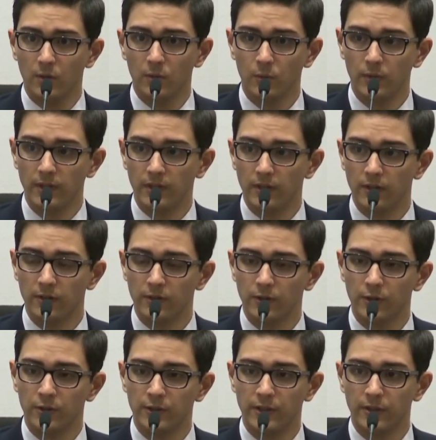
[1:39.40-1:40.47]

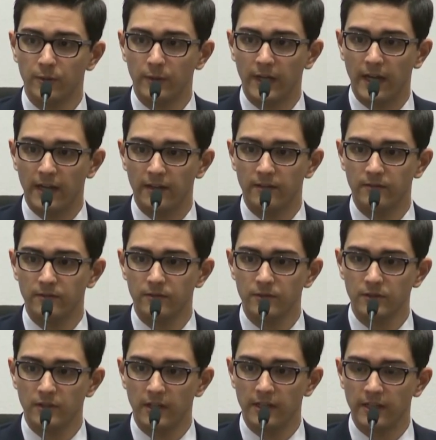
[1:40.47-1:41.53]
Earlier we had
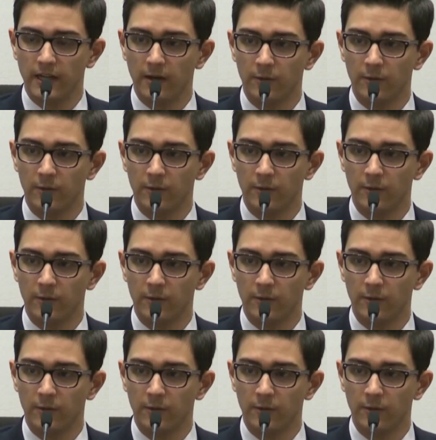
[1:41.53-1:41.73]
study